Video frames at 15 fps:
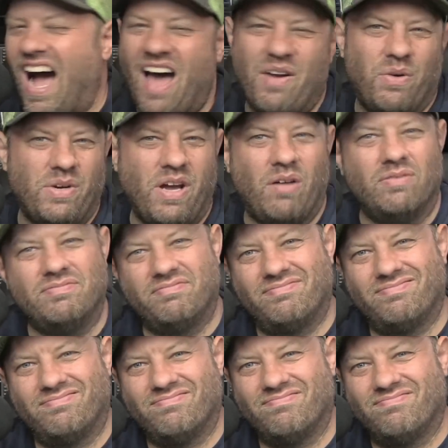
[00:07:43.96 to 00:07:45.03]
I don't know.
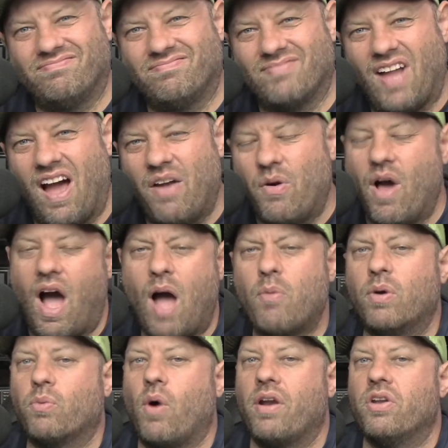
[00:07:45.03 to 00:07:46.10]
I don't know. I
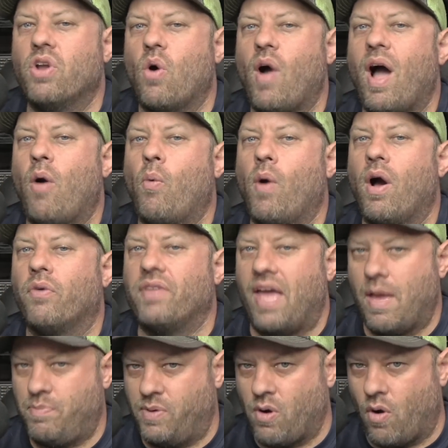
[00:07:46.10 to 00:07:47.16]
would want to know how well
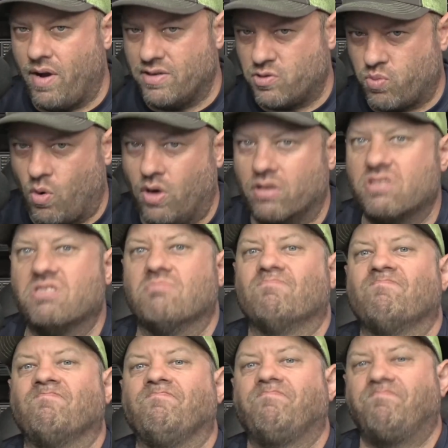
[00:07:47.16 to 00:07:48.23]
the APRS works.
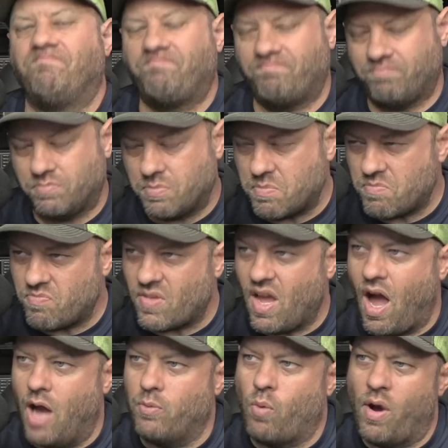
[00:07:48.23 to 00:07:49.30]

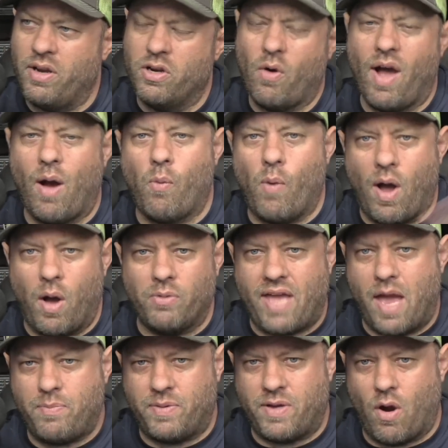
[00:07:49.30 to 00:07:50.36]
I'd want to know how well
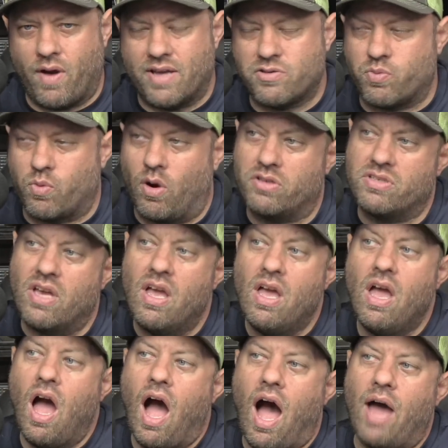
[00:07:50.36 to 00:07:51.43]
the APRS works.
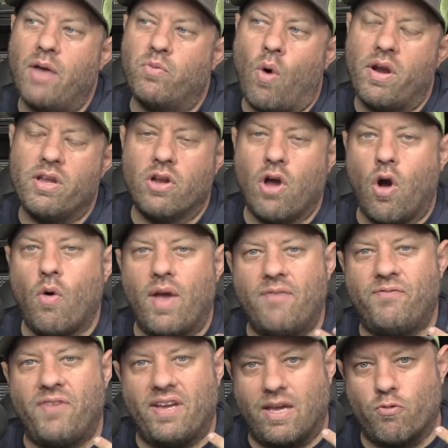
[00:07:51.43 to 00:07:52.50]
I'd want to know
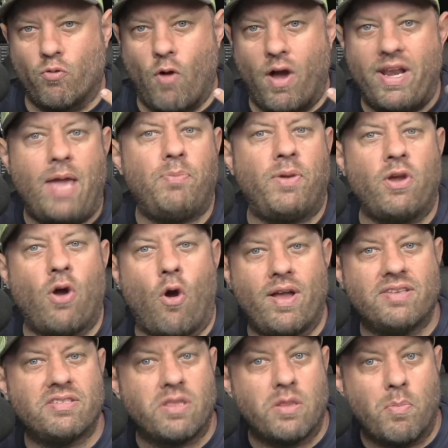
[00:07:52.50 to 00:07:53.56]
if it can run
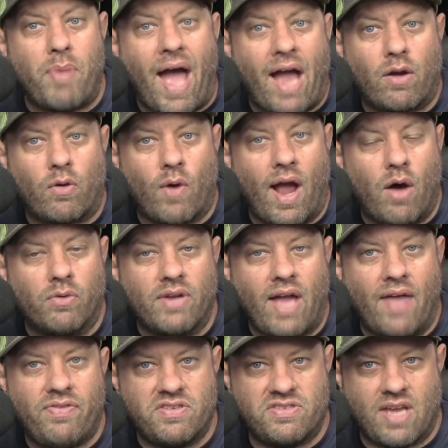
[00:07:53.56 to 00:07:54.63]
APRS in the background
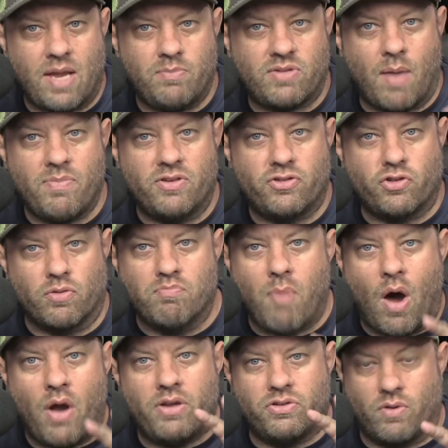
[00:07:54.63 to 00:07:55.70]
at the same time that you're
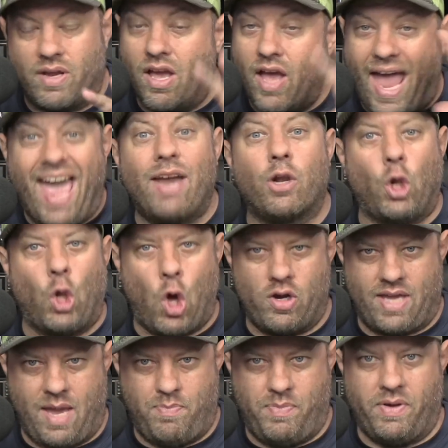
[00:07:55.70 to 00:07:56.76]
monitoring
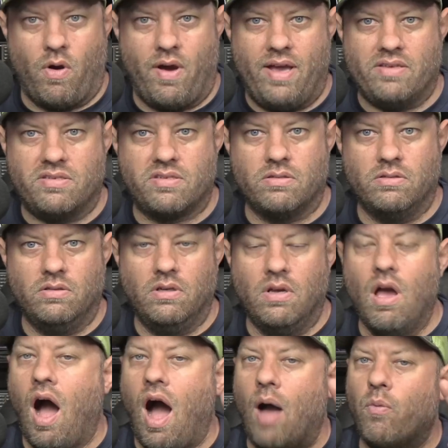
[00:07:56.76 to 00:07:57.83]
analog APRS.
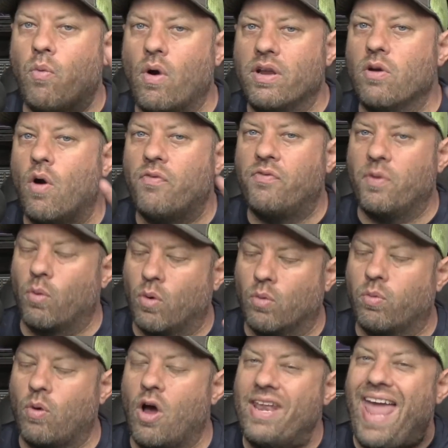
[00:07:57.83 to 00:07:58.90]
I want to know if it
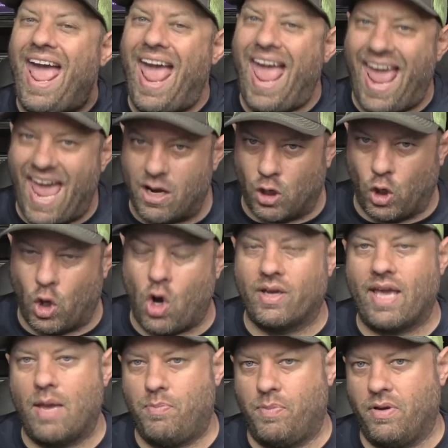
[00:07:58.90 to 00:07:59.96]
will run
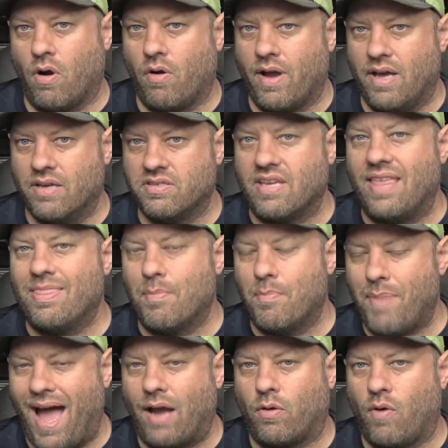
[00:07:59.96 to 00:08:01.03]
analog APRS in the
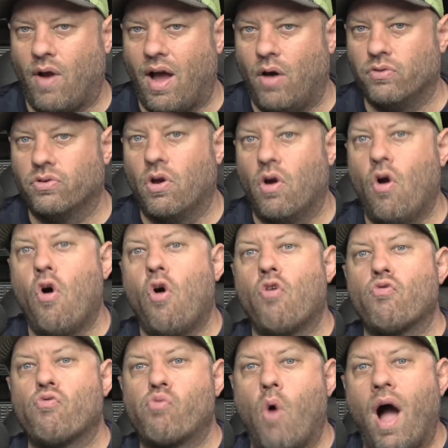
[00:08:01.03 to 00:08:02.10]
background
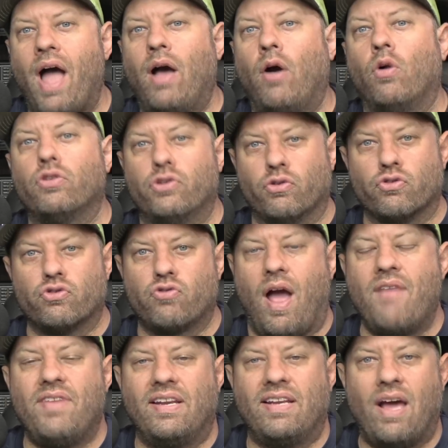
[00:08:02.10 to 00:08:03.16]
while you're
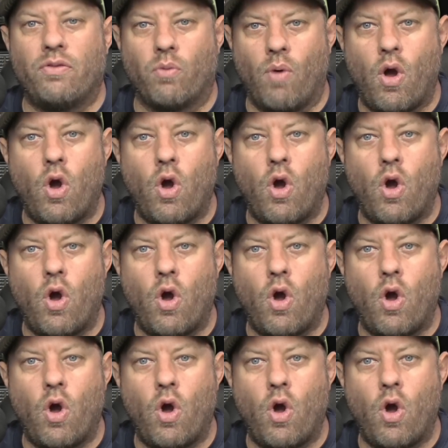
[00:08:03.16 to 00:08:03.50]
driving down the